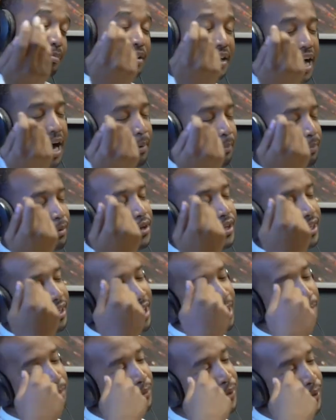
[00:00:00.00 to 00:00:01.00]
but I'm pretty. Think,
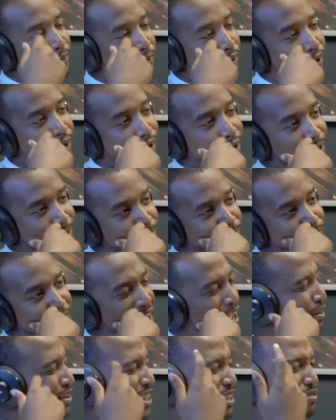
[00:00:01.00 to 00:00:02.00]
I'm pretty raw.
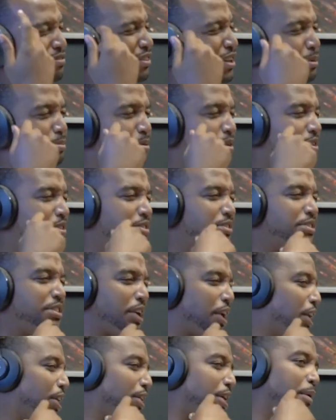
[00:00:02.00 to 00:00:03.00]
I, don't need flippers. You
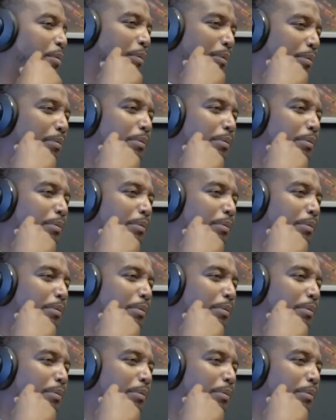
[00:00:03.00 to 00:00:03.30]
know, I'm